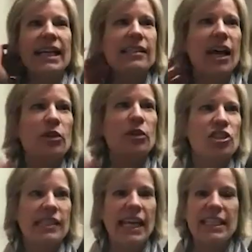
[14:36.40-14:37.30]
I guess I would
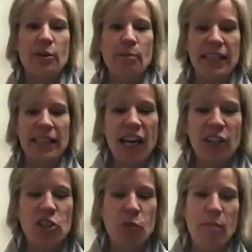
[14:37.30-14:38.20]
just say to be in
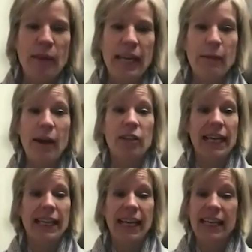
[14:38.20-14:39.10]
touch with me about
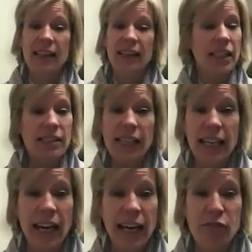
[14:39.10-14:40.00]
like getting the
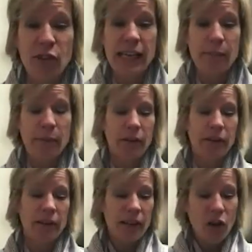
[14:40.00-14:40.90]
listening guide, for
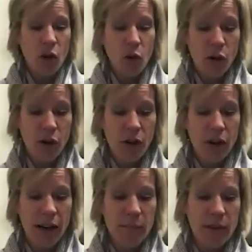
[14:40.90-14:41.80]
example,
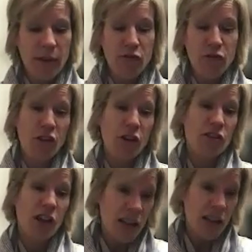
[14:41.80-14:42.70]
or for
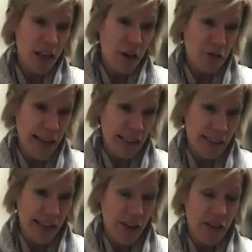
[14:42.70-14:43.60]
those audio
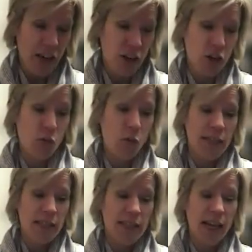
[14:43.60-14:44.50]
files out there who
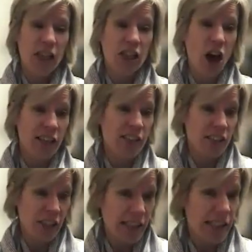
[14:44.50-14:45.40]
want a
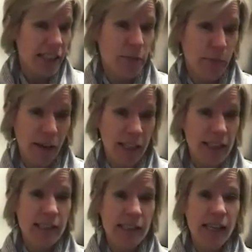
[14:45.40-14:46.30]
lossless
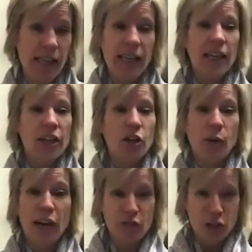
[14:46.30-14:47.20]
experience,
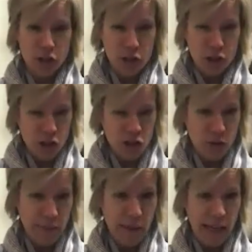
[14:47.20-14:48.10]
whenever you're
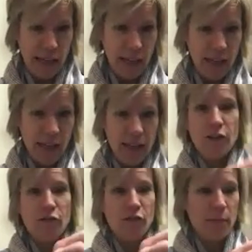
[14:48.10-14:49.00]
streaming
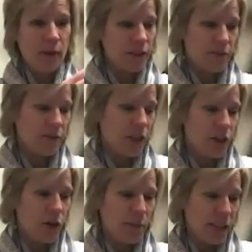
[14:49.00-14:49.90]
from
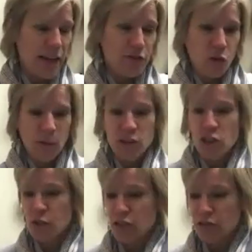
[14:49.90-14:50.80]
a platform
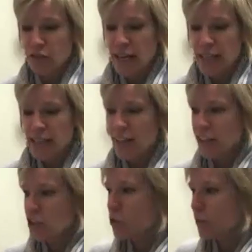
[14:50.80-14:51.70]
to a device and
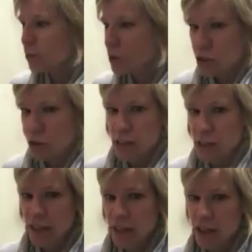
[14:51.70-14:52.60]
then to a Bluetooth
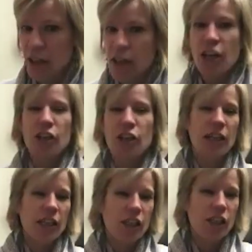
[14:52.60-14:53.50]
speaker, you're
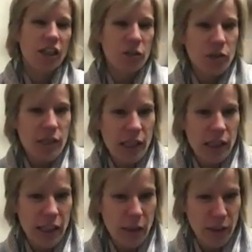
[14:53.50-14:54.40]
going to lose
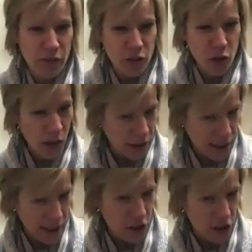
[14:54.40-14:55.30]
a little bit of
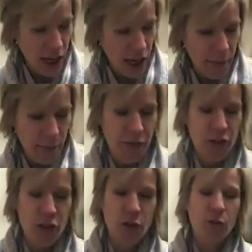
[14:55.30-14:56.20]
quality each time
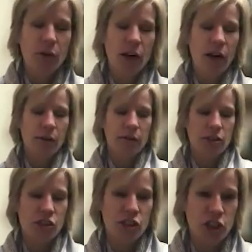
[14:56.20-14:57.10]
if you are
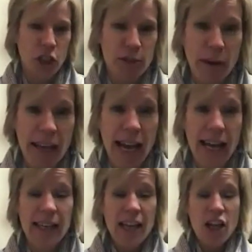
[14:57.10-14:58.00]
disturbed by
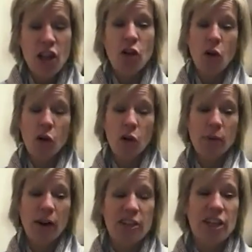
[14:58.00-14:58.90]
that. The whole
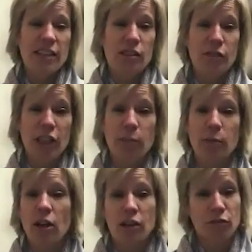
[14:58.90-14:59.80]
project is
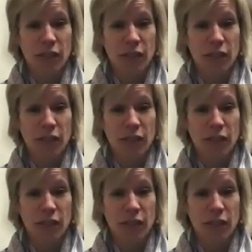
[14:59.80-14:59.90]
available on a